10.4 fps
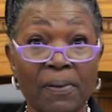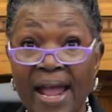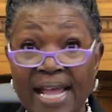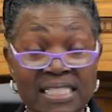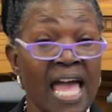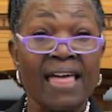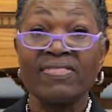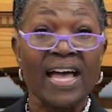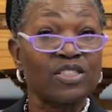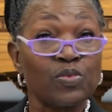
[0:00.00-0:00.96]
praise.
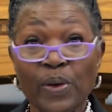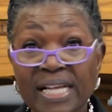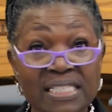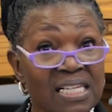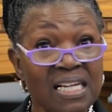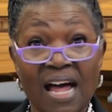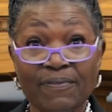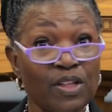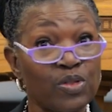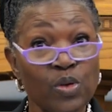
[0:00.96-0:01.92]
That's reason
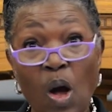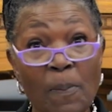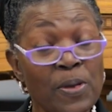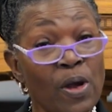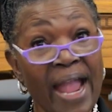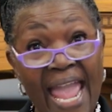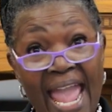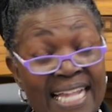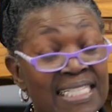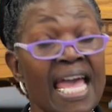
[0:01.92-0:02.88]
enough to throw up your
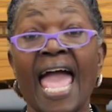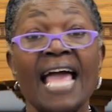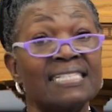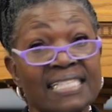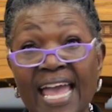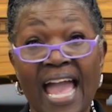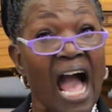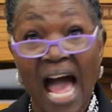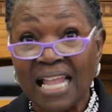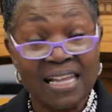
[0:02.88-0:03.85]
hands and say,
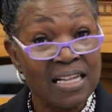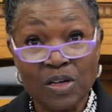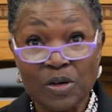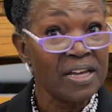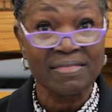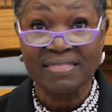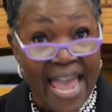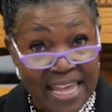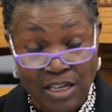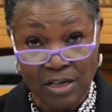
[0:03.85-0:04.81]
hallelujah,
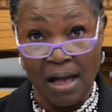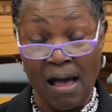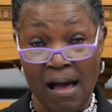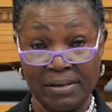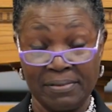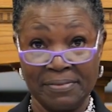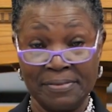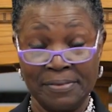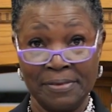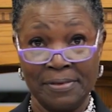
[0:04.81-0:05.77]
thank you, God.
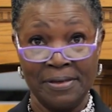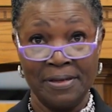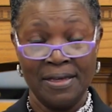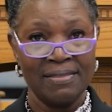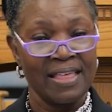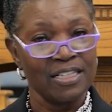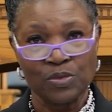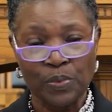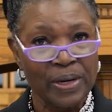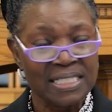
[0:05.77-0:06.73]

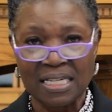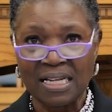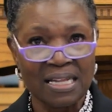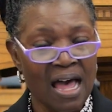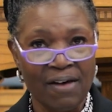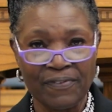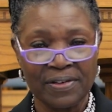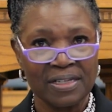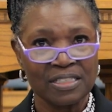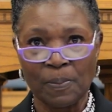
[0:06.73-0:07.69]
That's reason enough
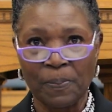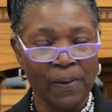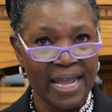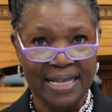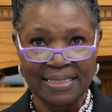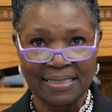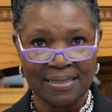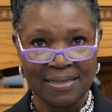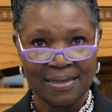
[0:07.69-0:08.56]
to praise.